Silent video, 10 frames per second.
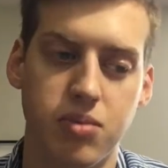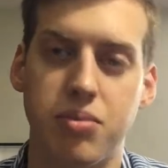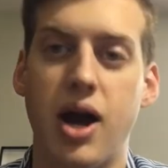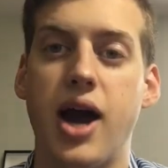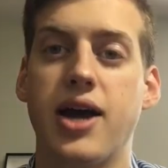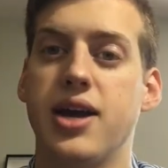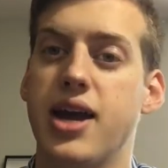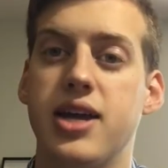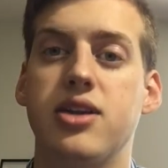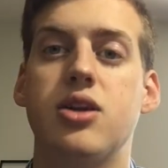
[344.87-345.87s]
buy
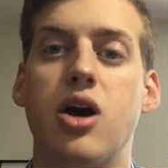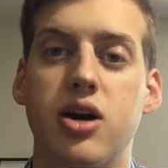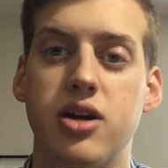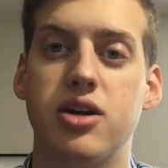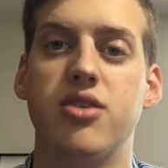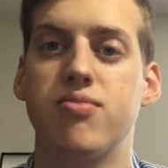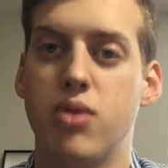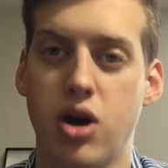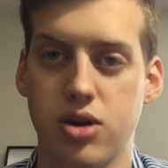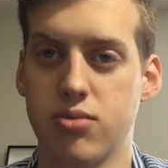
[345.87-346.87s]
a ton of
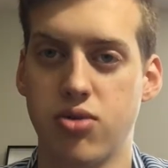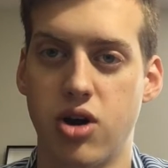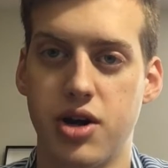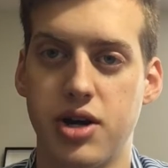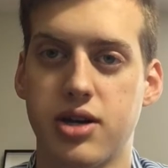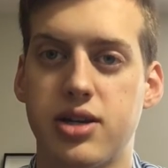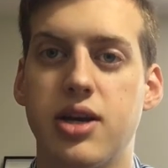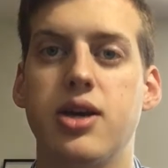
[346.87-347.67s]
modern product,